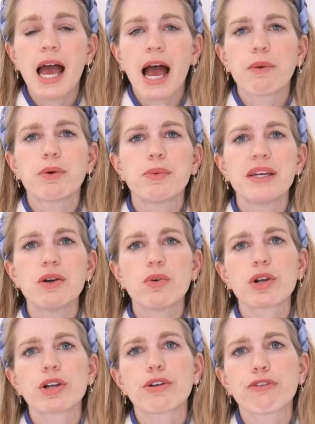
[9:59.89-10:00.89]
And when we
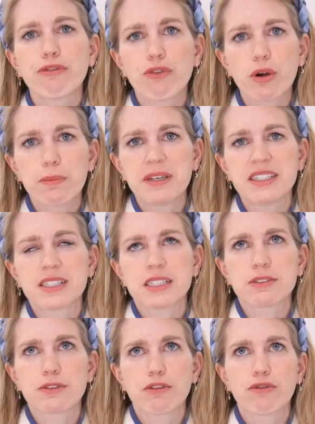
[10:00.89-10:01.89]
ordered four
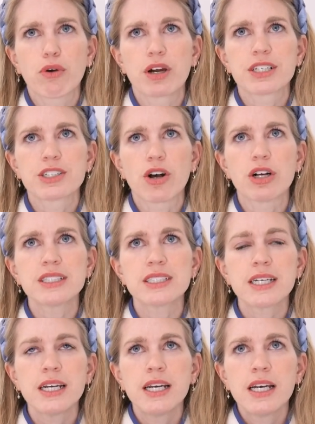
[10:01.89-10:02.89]
pizzas for four adults,